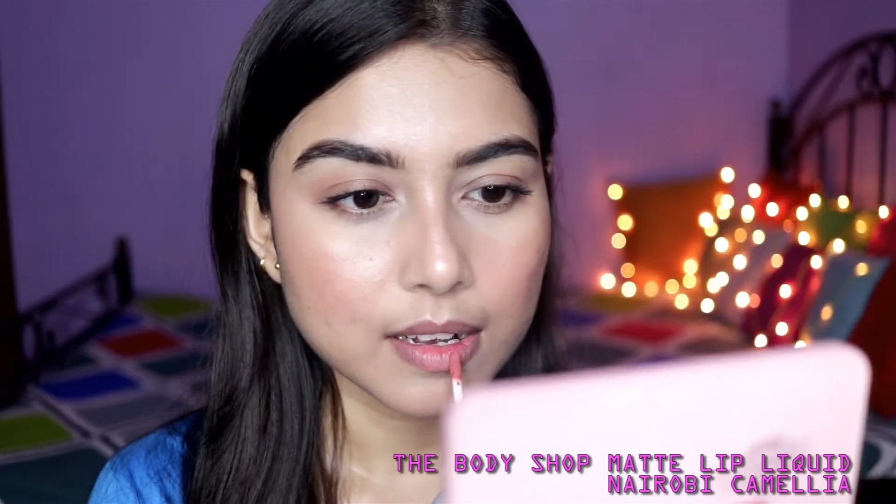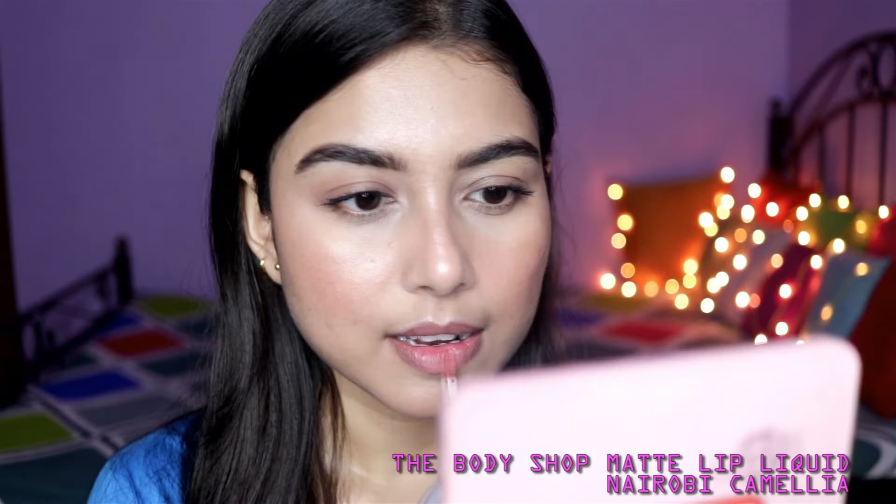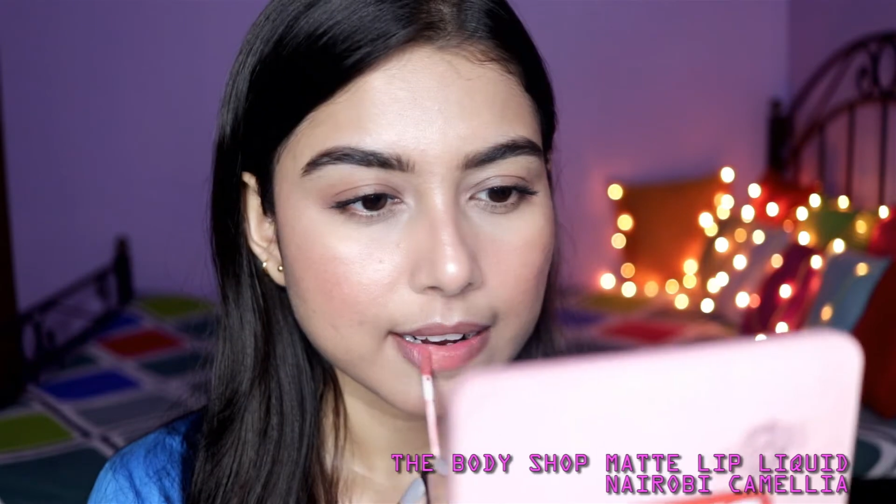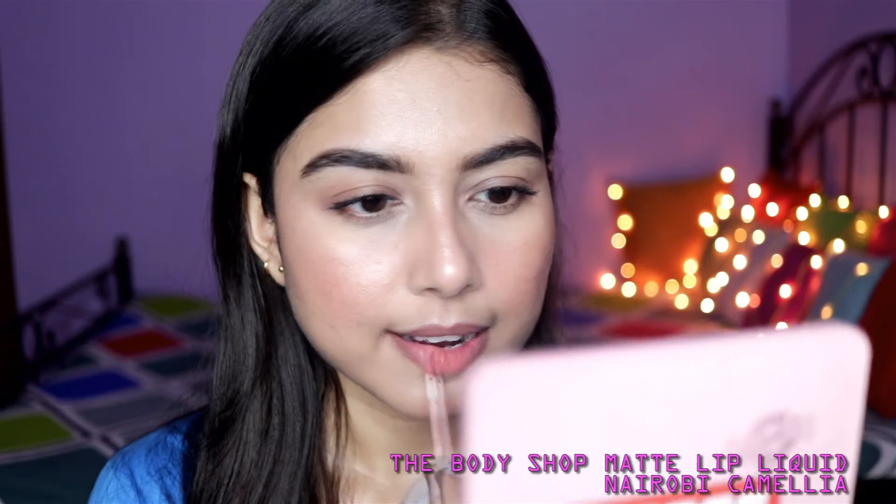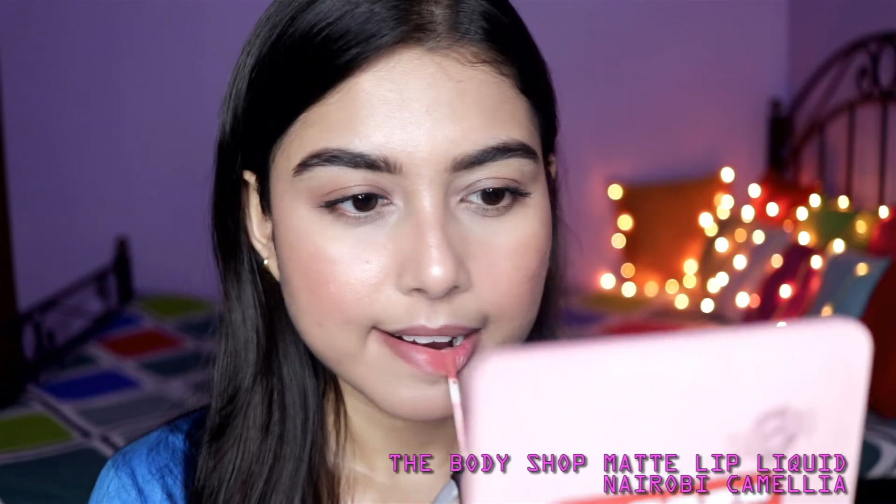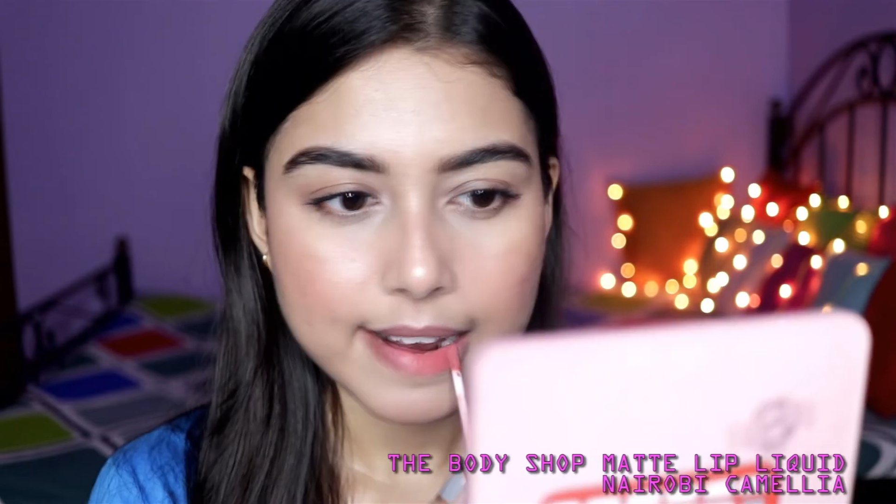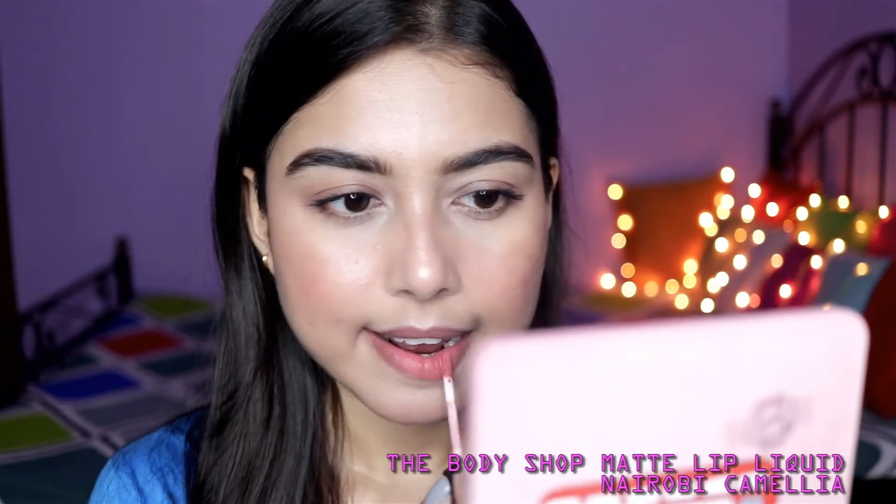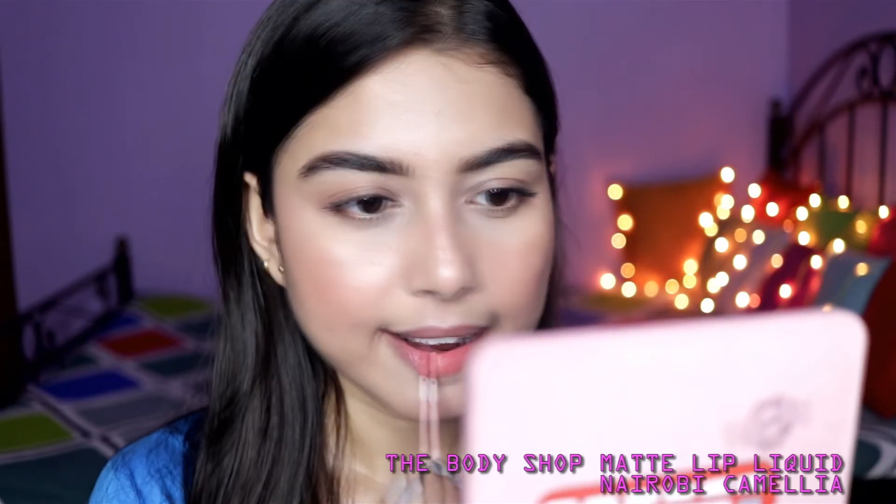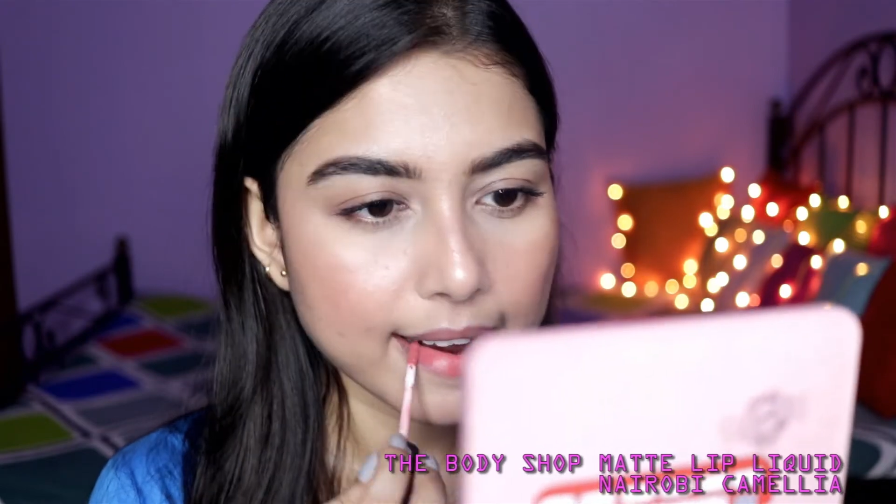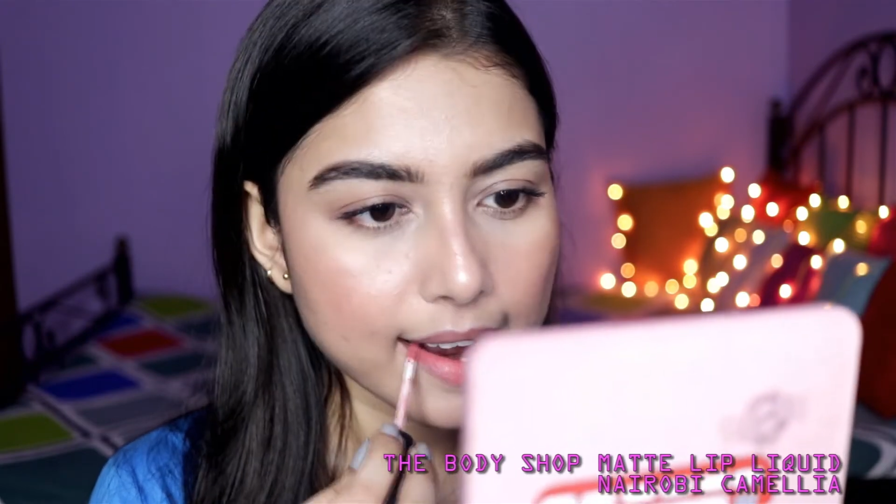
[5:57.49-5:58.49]
Shop
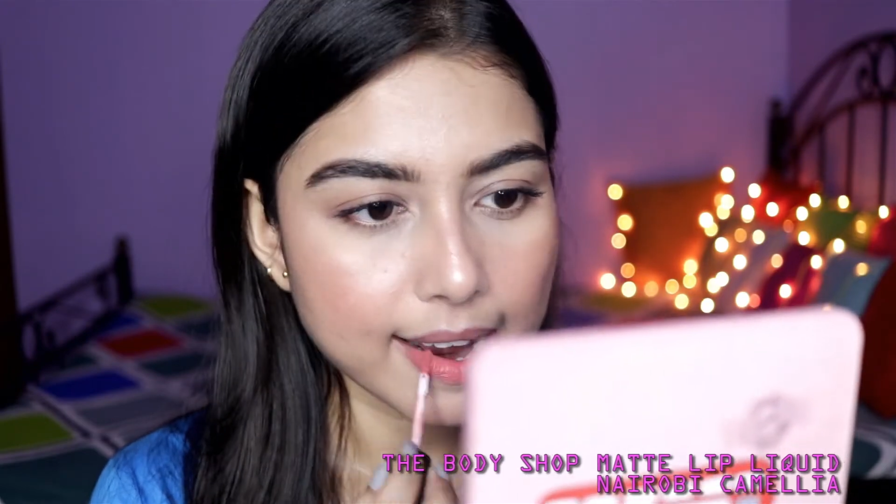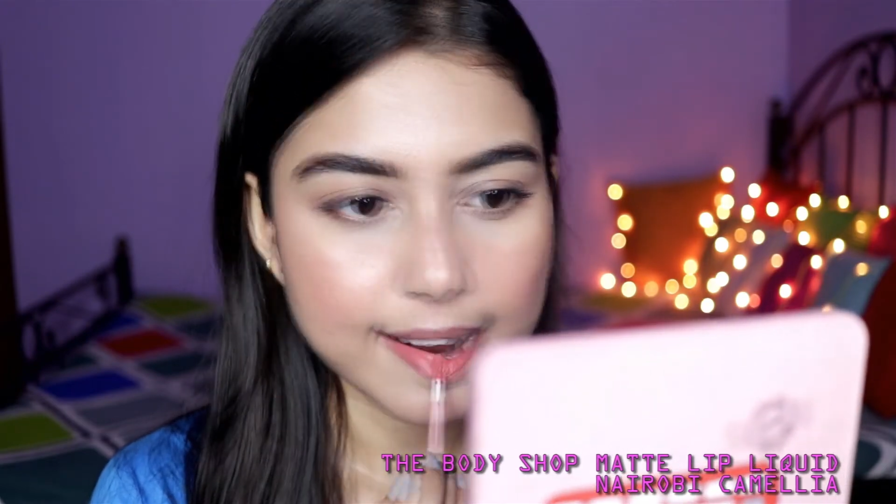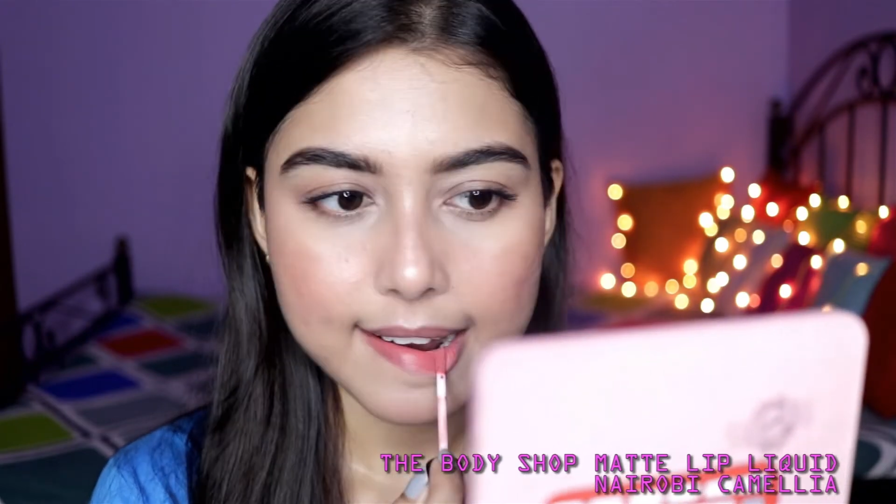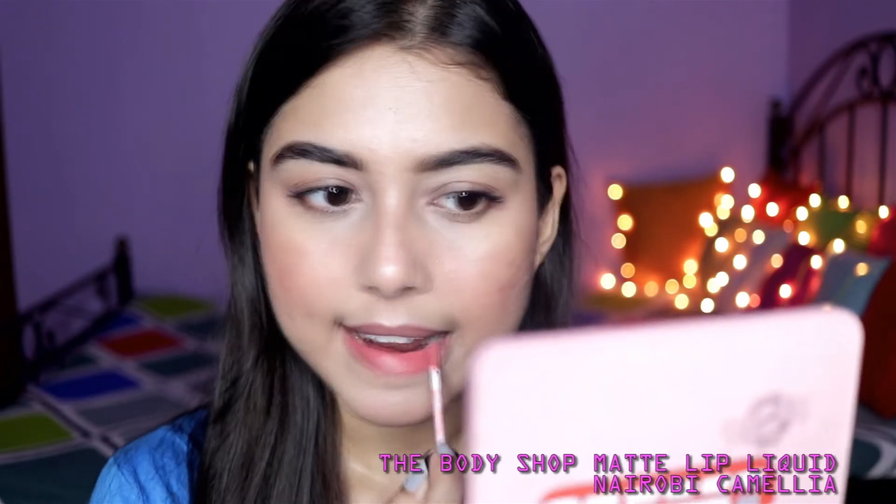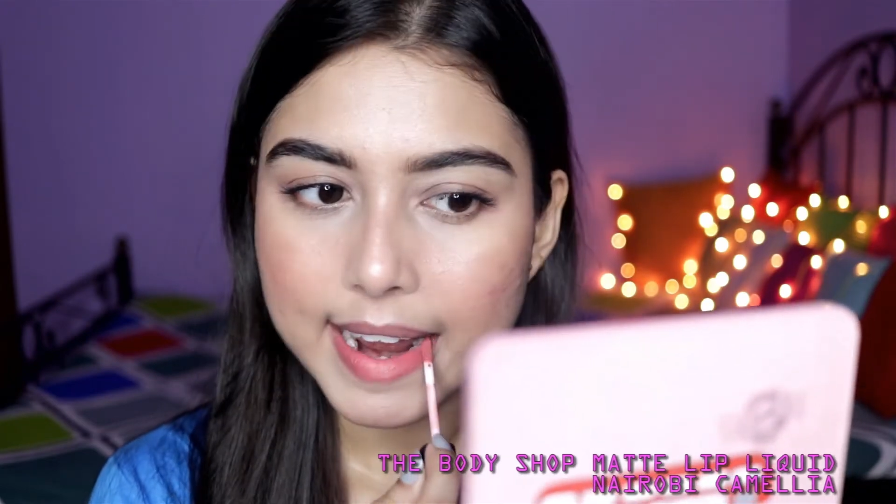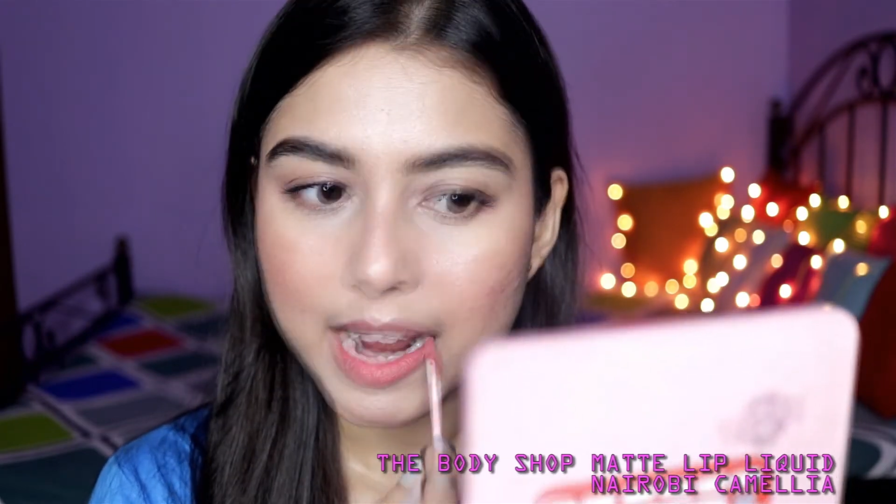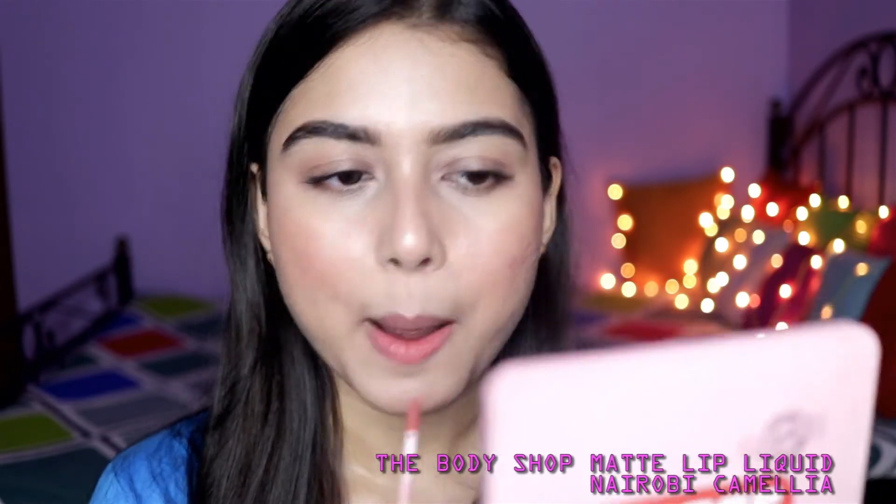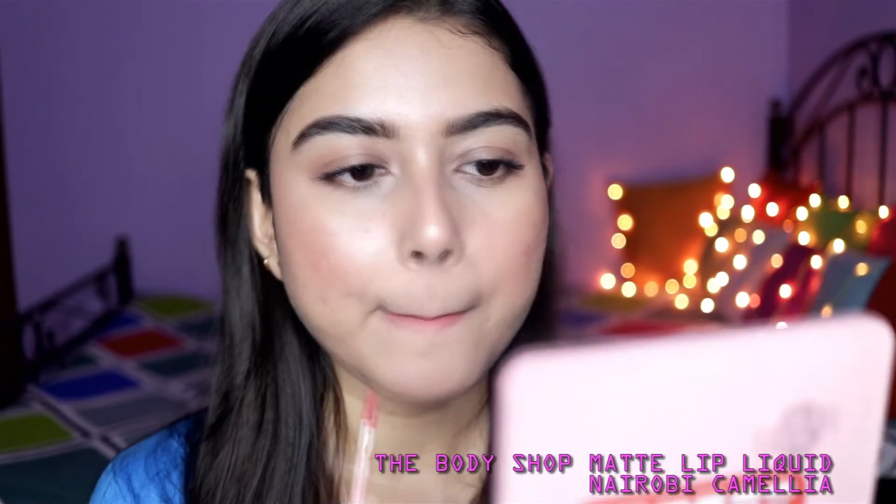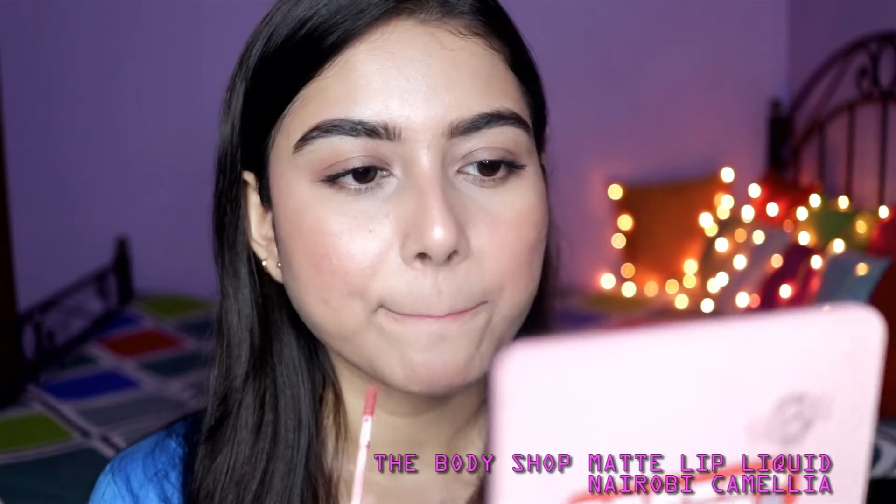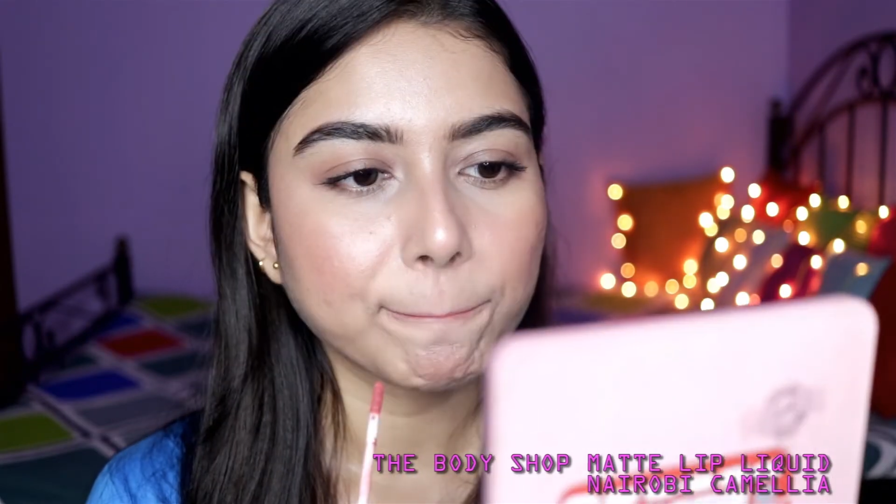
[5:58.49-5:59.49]
matte lip liquid in
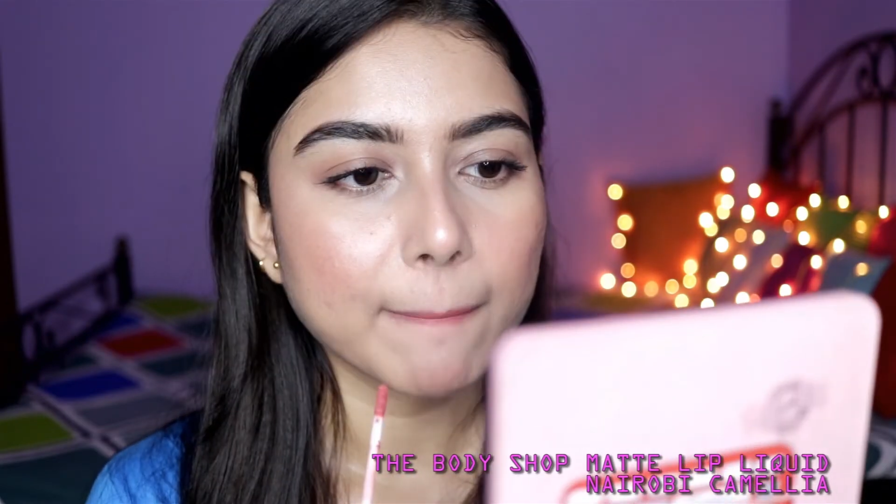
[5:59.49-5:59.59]
the shade